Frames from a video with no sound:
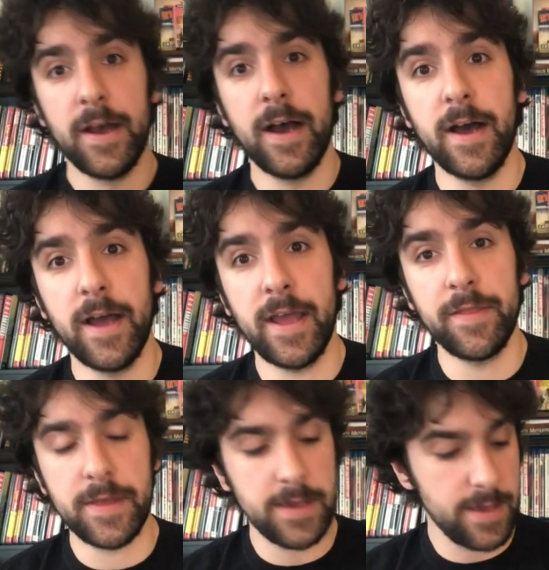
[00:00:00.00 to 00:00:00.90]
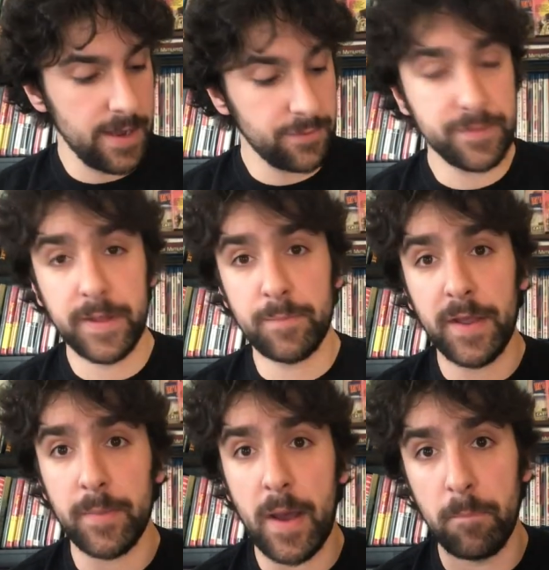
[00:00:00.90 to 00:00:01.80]
And the interesting
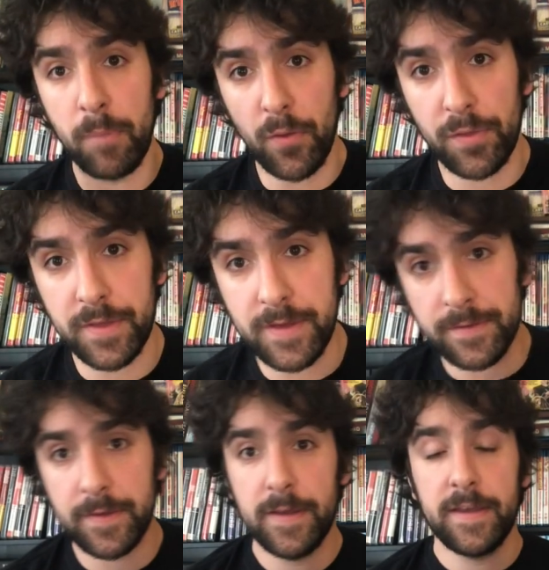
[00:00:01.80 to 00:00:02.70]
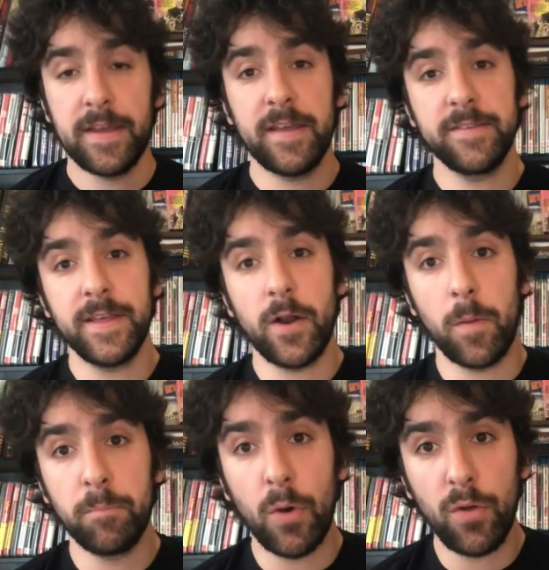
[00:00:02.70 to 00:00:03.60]
thing about both of these is they are
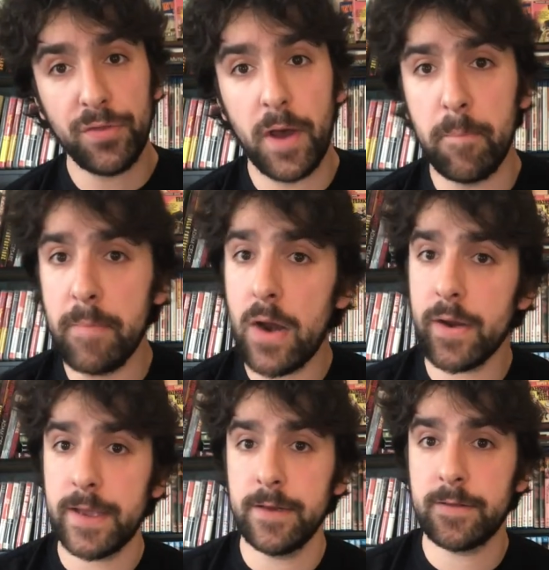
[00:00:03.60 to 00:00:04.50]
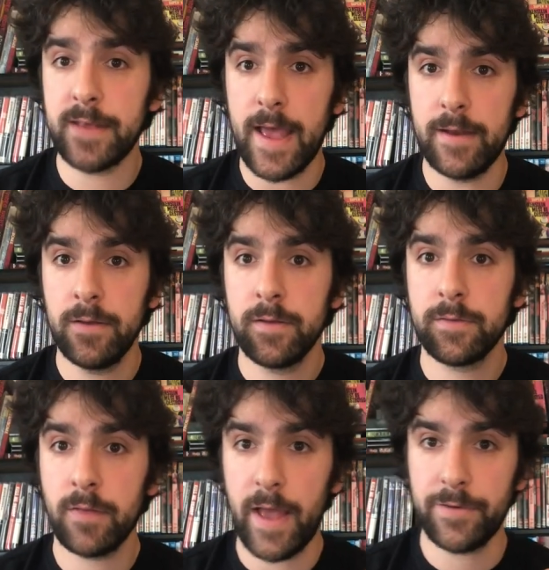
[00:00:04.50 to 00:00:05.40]
both American set
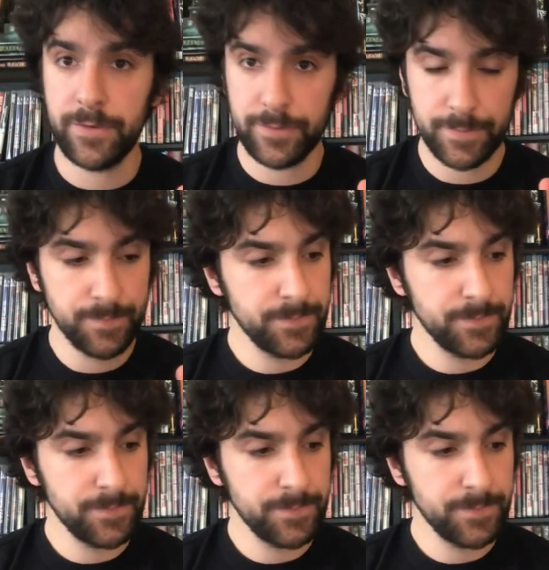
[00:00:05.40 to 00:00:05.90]
slashers.